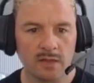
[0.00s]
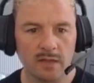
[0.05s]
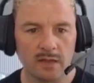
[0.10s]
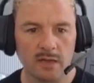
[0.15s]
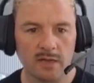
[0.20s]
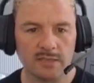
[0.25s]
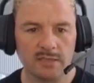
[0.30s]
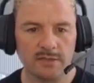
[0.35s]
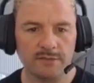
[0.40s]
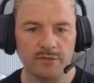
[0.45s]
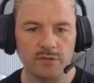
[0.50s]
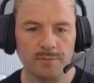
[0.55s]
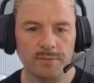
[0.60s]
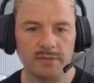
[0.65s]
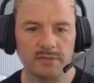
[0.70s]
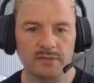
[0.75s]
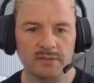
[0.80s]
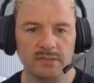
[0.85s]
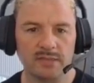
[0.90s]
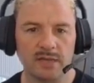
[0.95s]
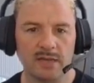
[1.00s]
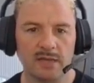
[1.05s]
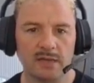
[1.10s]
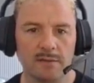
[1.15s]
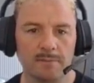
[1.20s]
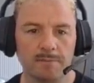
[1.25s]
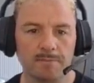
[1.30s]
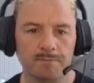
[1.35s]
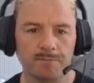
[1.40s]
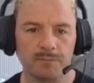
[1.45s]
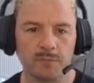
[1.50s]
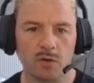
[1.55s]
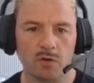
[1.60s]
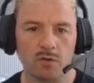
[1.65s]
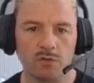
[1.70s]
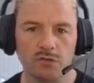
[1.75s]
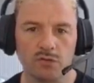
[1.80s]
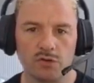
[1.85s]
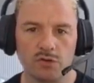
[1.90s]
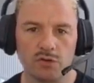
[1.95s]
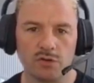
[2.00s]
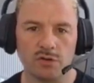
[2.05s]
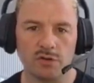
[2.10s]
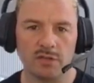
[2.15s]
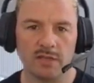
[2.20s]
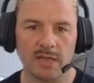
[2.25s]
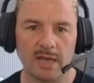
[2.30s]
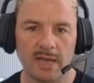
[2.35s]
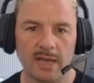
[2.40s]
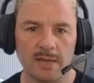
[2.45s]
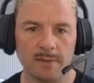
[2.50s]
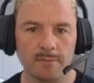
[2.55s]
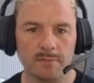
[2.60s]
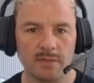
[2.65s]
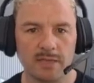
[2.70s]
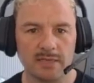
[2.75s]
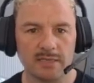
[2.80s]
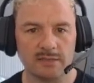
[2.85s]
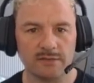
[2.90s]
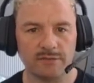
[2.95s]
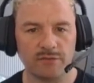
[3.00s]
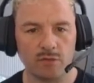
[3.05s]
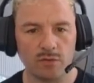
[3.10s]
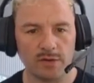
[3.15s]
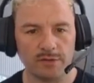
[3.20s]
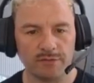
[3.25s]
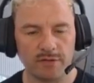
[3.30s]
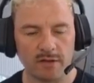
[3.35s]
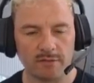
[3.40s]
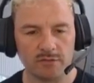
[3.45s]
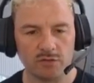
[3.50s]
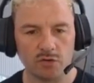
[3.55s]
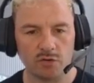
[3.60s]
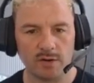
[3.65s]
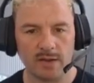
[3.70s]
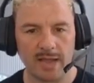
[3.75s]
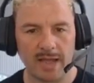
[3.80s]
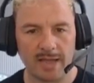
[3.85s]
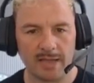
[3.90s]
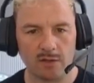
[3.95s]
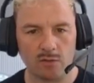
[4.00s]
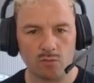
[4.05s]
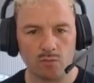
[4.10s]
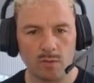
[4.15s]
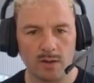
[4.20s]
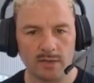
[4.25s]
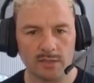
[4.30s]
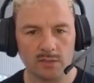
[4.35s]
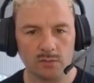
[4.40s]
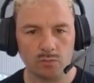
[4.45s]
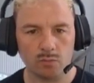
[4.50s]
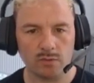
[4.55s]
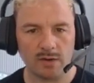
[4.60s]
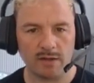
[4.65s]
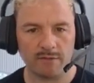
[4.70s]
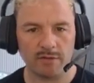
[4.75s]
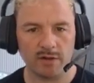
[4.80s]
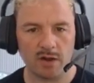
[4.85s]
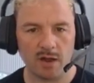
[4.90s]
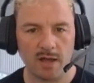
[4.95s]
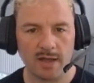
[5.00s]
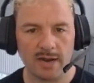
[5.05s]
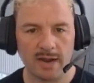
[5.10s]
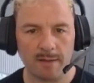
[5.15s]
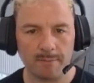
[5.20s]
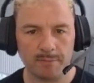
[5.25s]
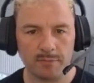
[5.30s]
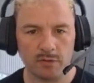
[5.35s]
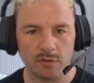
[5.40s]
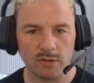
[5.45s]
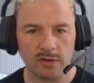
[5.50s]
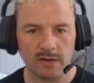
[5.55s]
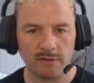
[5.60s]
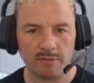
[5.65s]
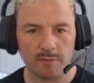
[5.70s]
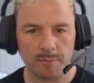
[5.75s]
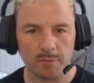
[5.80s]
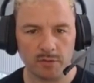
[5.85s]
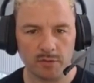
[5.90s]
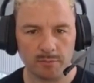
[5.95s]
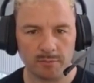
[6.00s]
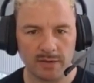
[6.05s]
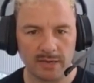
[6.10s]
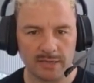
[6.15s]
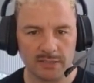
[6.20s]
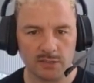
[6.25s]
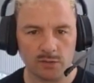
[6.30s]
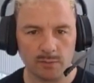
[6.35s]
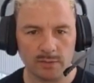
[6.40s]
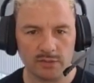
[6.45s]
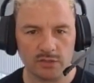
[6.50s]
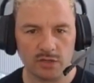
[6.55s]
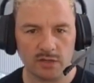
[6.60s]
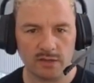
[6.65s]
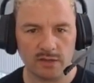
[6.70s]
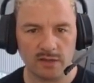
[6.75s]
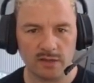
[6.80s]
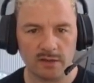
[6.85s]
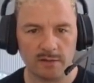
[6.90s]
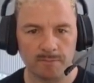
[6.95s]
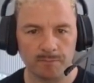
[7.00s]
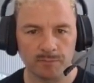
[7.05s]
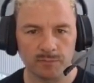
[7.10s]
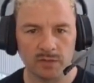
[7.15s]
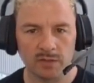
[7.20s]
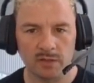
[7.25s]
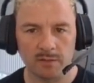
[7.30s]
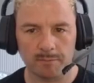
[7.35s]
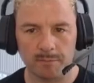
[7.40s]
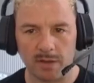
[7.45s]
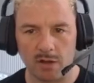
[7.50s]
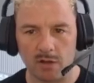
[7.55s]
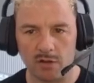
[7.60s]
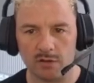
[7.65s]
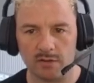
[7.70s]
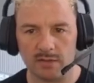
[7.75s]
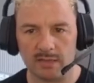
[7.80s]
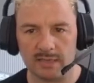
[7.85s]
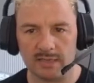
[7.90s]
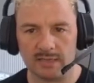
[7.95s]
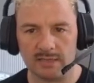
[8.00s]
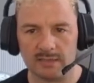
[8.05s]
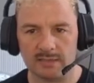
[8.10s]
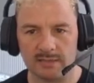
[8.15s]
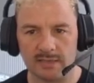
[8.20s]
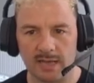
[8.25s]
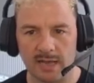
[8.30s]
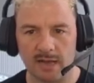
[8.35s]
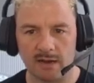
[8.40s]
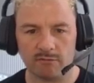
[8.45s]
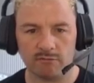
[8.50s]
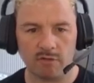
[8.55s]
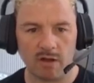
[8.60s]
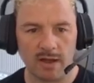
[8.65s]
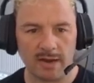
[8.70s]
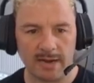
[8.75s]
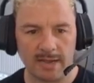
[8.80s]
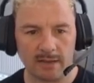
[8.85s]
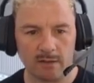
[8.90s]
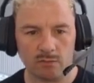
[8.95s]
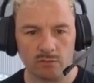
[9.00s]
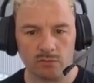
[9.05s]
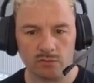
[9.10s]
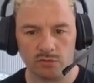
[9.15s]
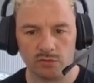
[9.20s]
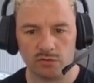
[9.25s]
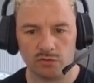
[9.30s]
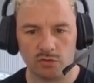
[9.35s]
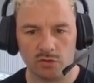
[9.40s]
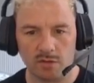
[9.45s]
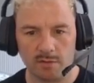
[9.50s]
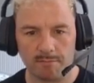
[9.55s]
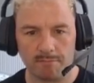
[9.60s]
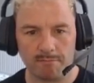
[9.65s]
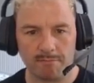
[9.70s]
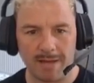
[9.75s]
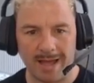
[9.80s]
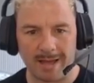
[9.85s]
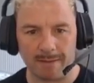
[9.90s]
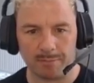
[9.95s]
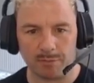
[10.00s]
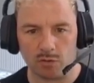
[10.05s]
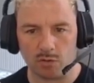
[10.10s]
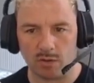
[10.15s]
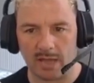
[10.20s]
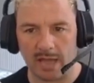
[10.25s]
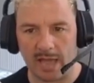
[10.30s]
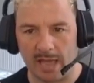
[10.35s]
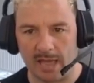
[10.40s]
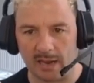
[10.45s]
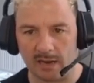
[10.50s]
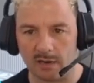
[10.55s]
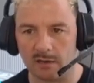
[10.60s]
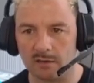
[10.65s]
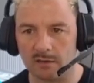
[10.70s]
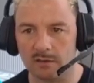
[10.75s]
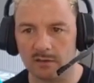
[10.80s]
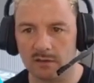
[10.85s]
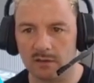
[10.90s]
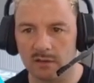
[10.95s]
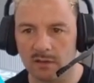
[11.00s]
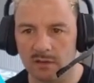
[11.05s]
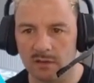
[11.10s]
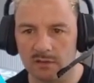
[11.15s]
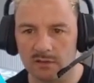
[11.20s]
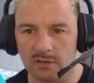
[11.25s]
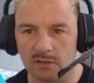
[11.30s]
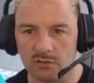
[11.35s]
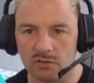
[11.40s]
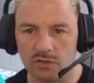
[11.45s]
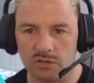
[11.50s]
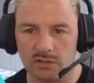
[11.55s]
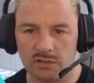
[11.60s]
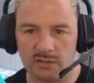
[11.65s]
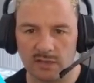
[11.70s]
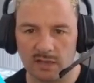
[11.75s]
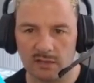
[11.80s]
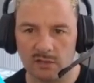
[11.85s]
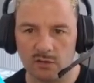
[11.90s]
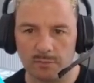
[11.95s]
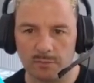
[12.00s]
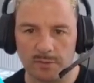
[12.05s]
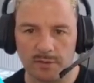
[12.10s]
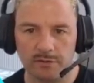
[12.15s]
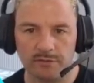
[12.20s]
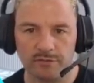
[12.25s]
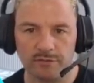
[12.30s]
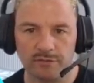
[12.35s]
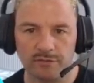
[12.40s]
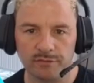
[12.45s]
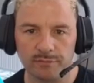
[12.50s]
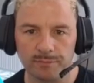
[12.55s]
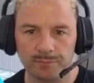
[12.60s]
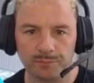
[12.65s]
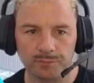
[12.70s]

Guys, if you're a bit also new to the game, these 45-degree angle ones will never line up. You can never put them next to each other, but on these right angles to the map you can. So just a little bit of,